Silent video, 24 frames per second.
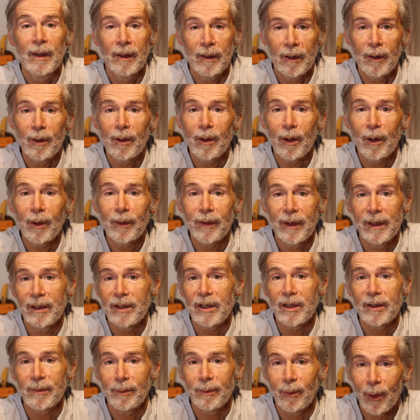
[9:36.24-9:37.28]
You know, this
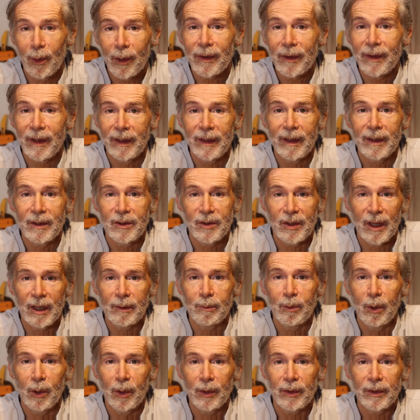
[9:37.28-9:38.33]
is more than a
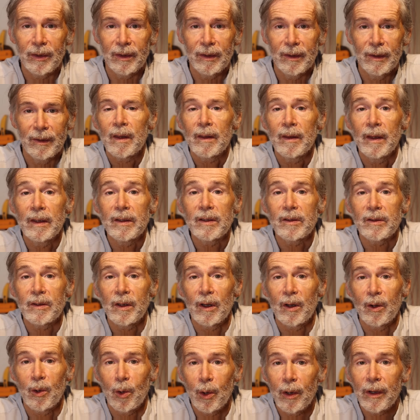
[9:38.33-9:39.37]
chatbot. This is a
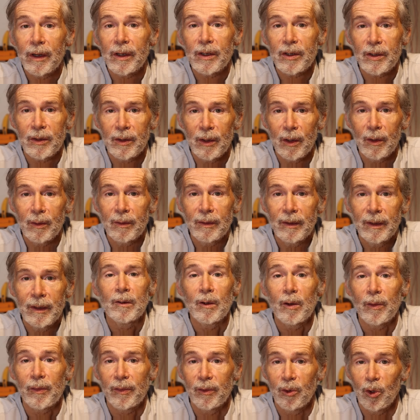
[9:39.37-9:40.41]
cornerstone
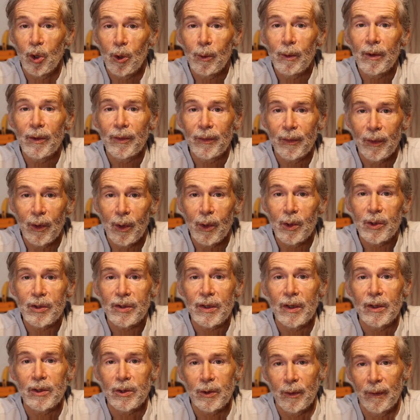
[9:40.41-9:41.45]
of normal folks'
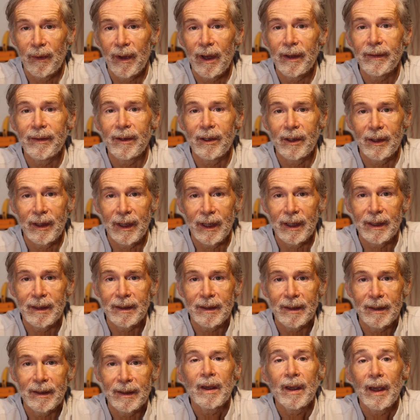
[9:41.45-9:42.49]
survival kit.